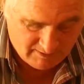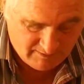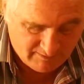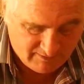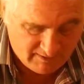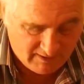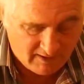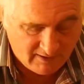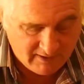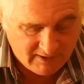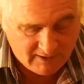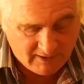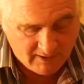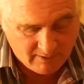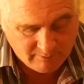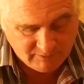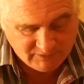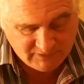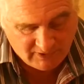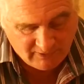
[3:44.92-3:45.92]
The light
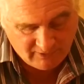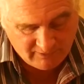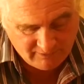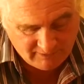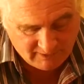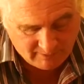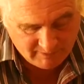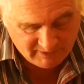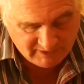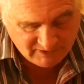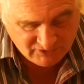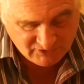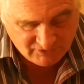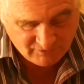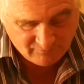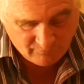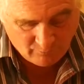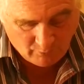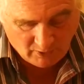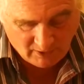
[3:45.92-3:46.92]
comes on, that means
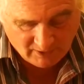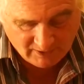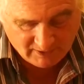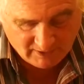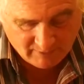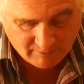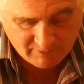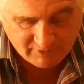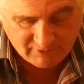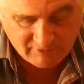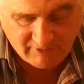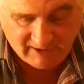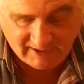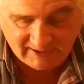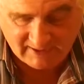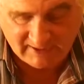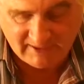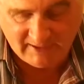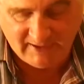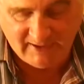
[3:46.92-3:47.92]
you've wired it up
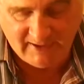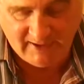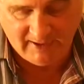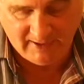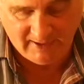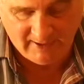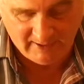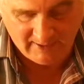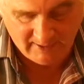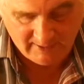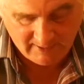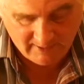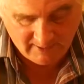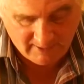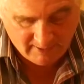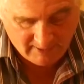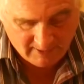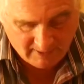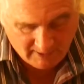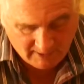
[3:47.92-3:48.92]
correctly.
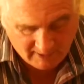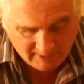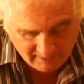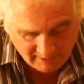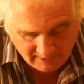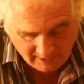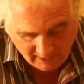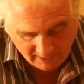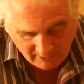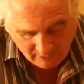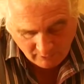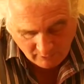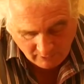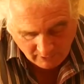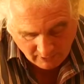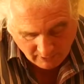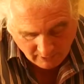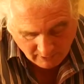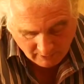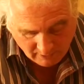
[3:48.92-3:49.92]
And now
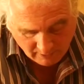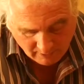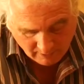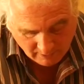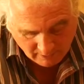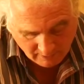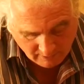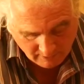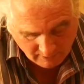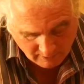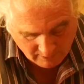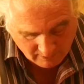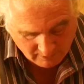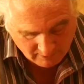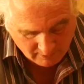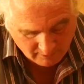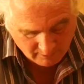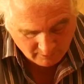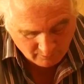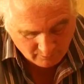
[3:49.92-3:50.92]

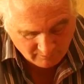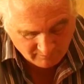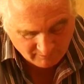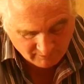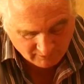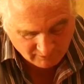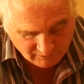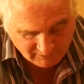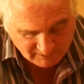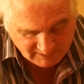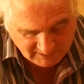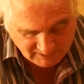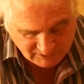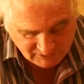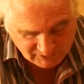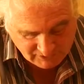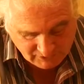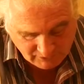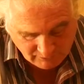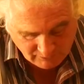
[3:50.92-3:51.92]
we've got these
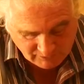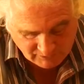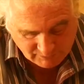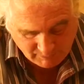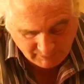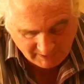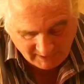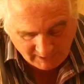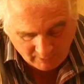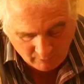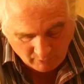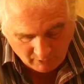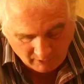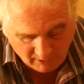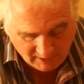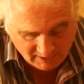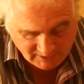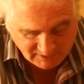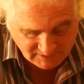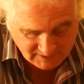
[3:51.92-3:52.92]
two spare
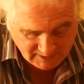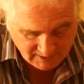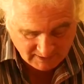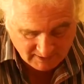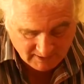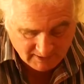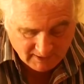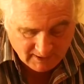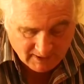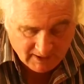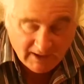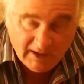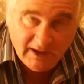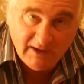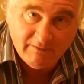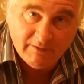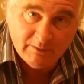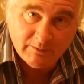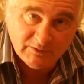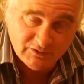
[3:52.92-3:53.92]
wires.
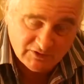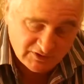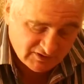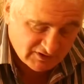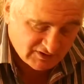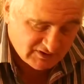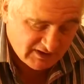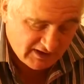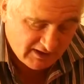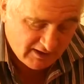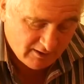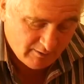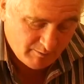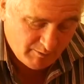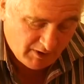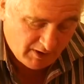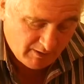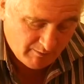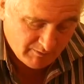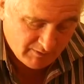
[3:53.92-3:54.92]
If it was just a single
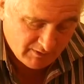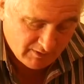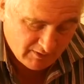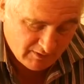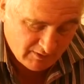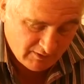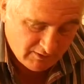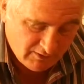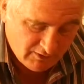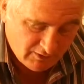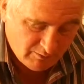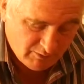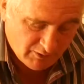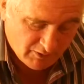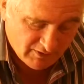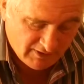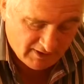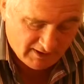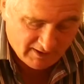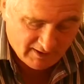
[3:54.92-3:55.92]
pump, you'd
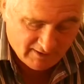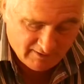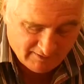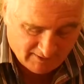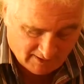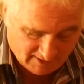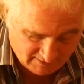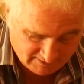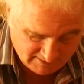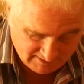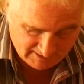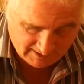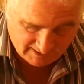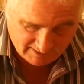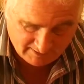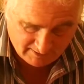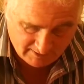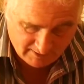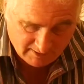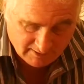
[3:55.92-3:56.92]
put that and that
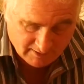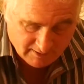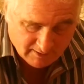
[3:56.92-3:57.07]
together.